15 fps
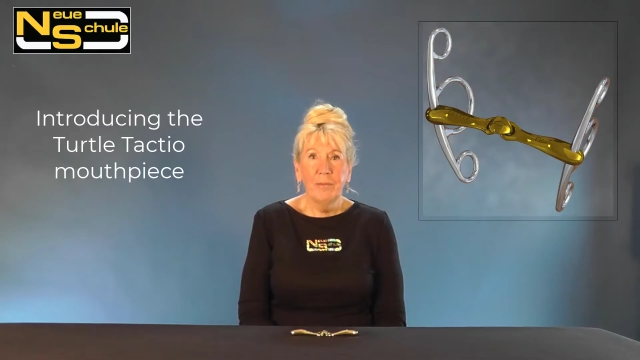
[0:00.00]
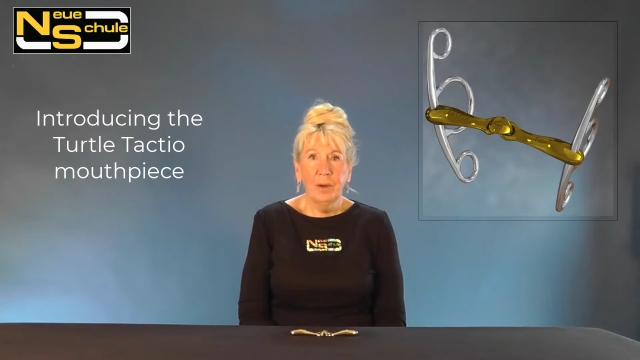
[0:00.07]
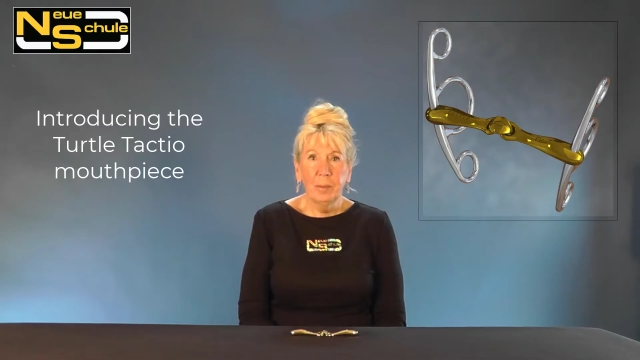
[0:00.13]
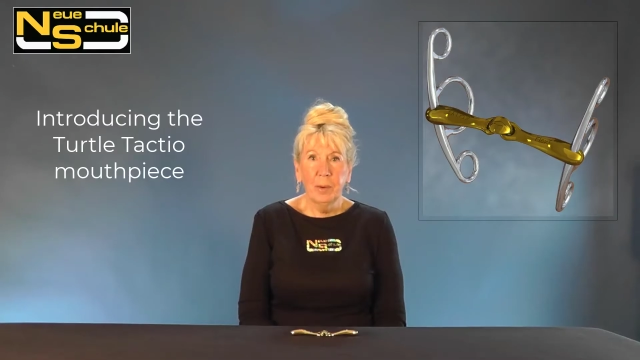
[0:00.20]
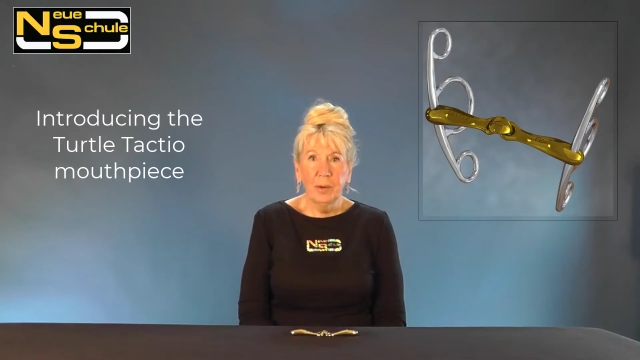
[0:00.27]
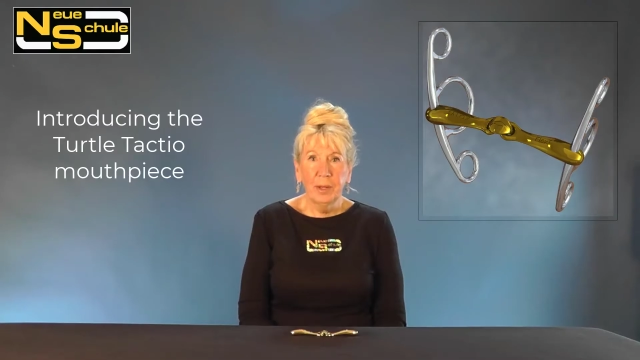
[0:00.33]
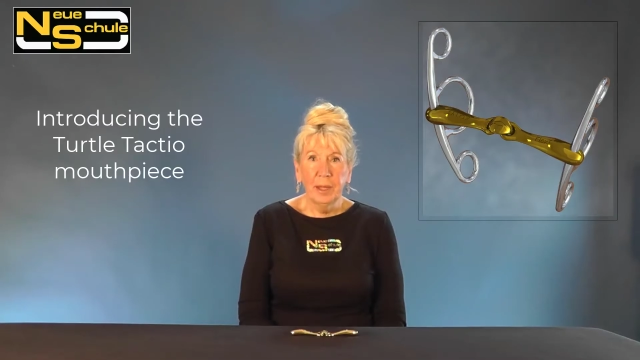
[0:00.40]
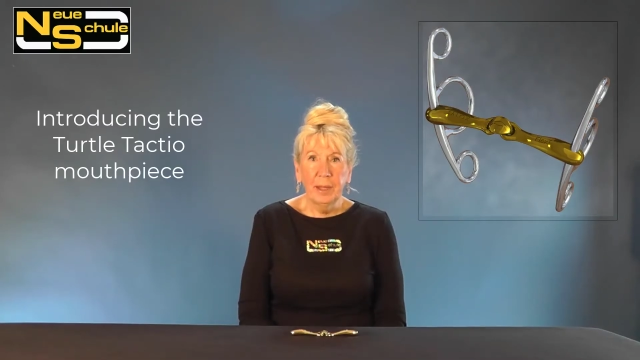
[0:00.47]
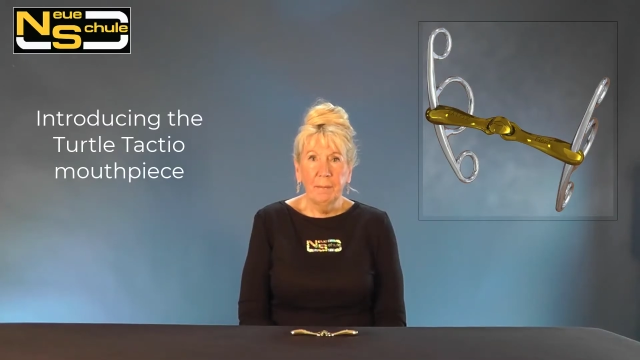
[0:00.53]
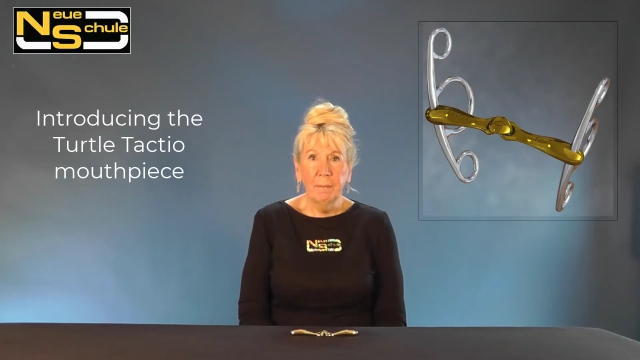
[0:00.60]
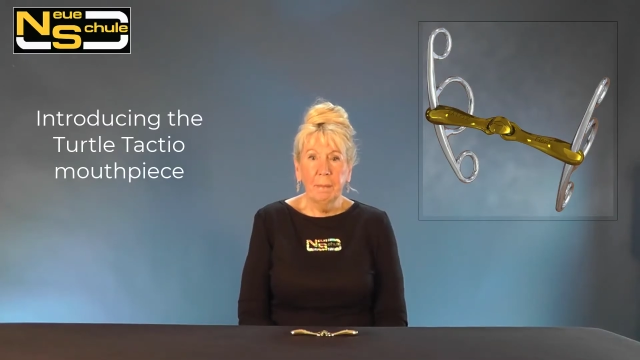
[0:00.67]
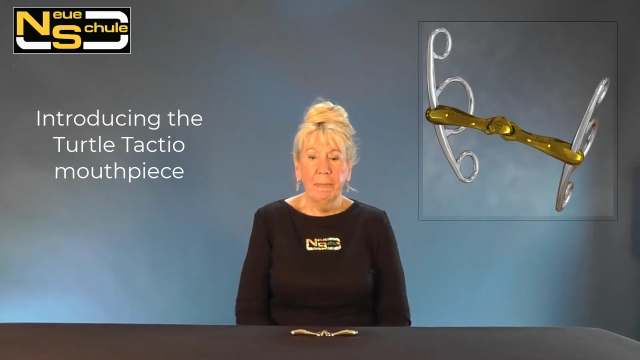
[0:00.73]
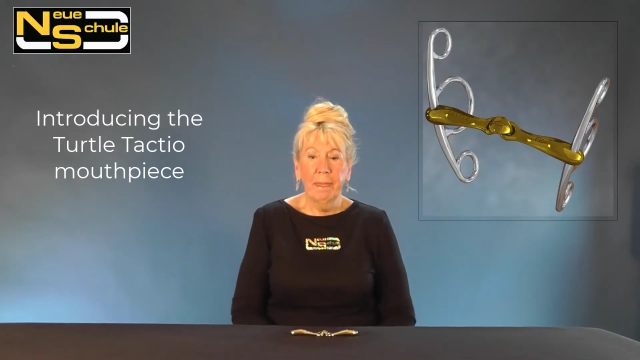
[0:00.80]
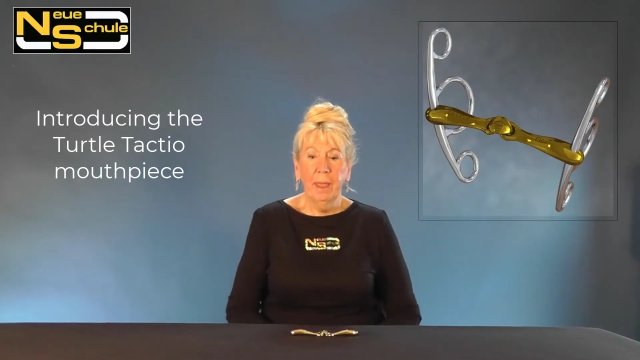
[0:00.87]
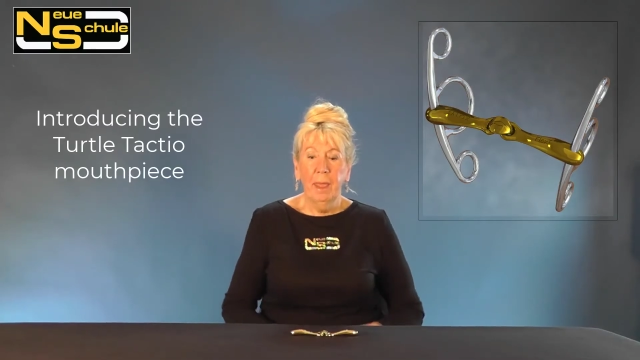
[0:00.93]
everybody,
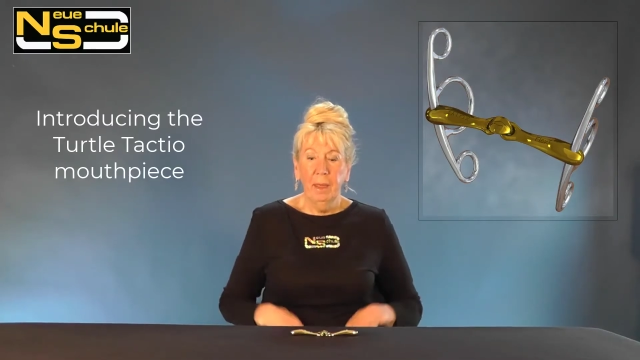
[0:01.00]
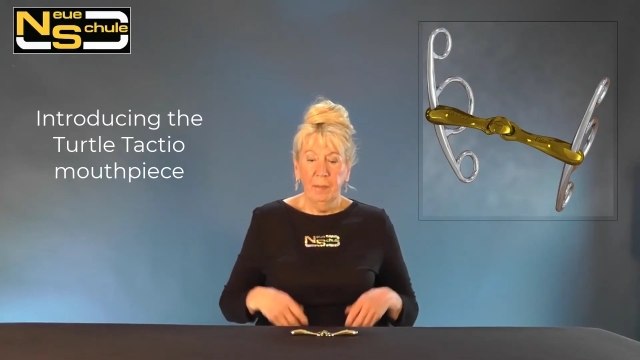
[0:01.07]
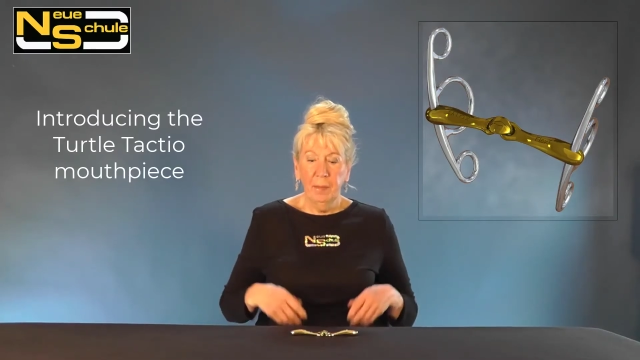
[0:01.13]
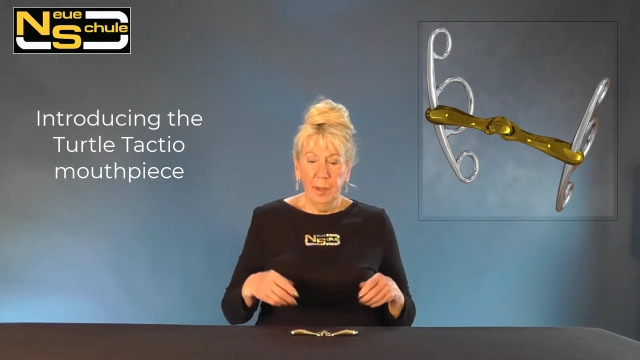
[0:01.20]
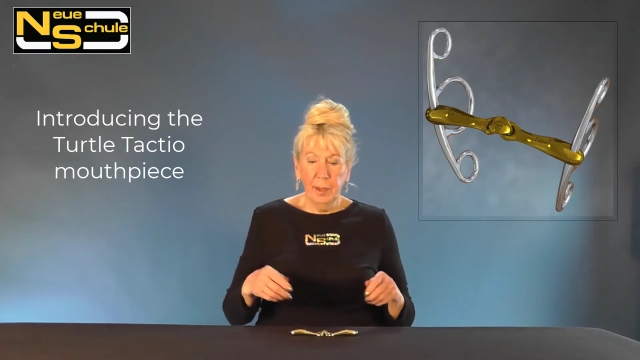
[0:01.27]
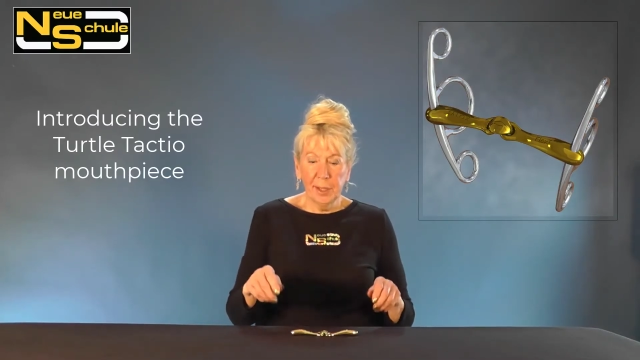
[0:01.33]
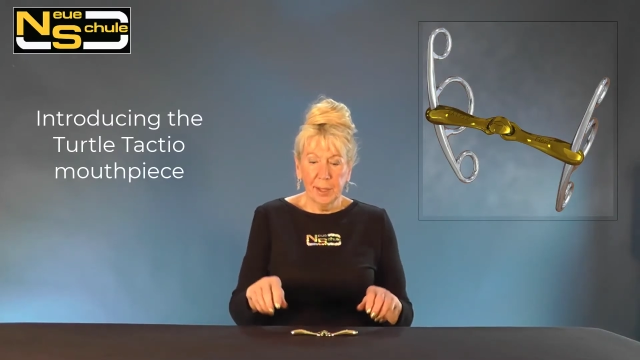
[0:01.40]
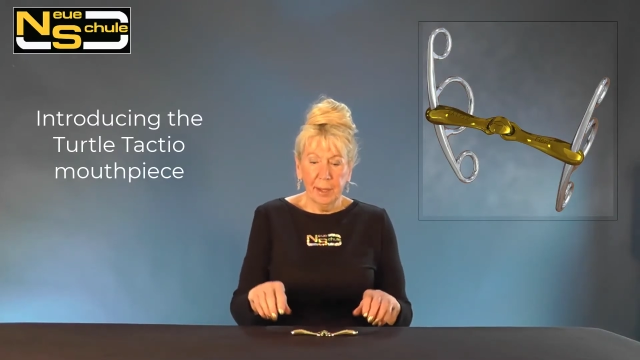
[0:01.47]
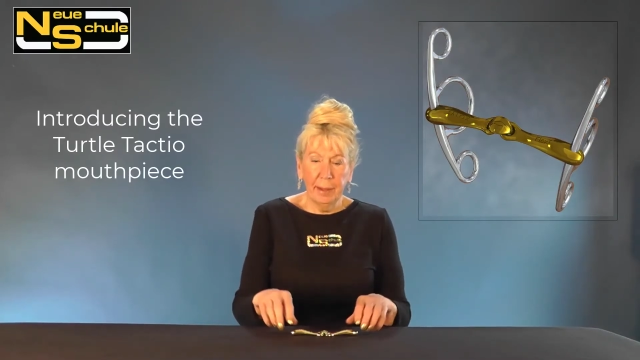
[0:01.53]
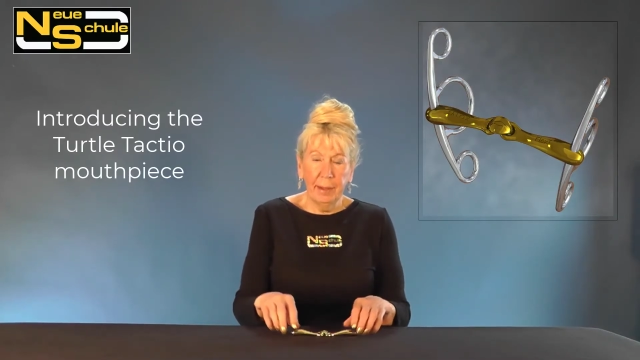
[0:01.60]
this